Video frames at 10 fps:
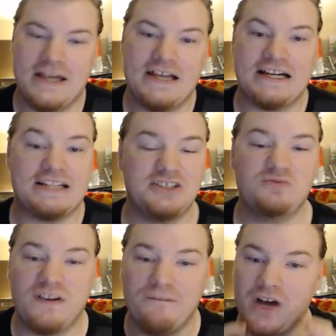I just
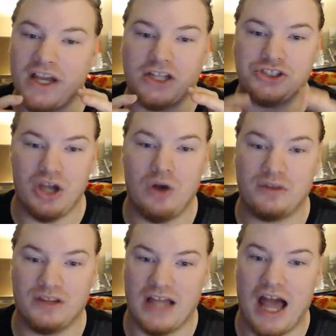want to fucking
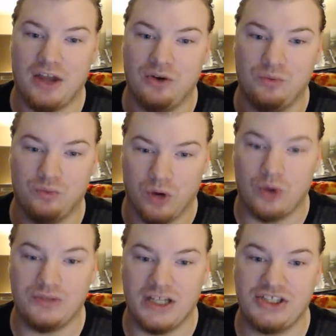choke the guy who
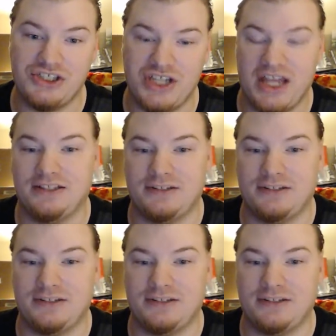wrote this shit.